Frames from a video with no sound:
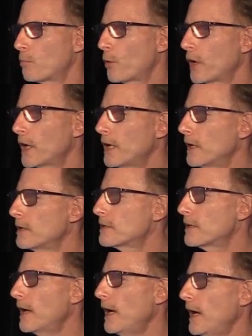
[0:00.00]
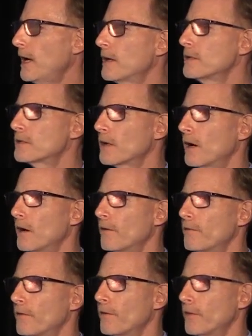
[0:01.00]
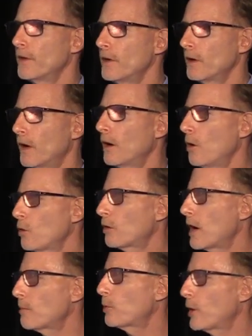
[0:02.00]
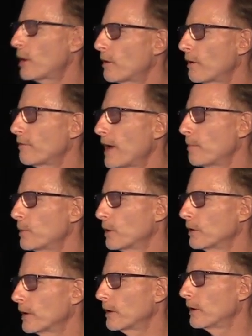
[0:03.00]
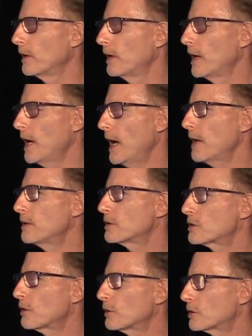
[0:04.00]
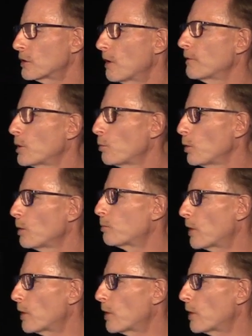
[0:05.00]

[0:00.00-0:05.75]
bring it into the hands of the owner-operator of that building, and start solving real